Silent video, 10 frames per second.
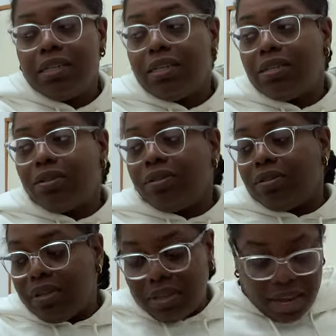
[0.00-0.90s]
So
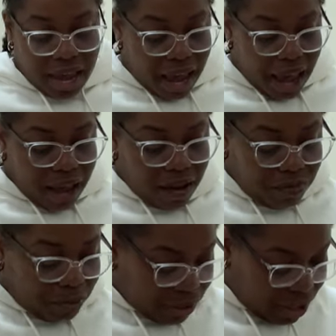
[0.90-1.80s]
yeah, I have
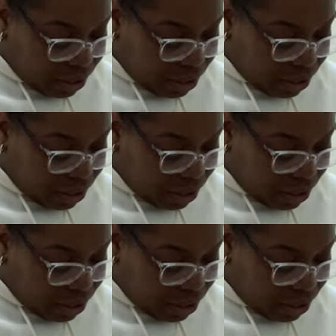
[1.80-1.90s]
put on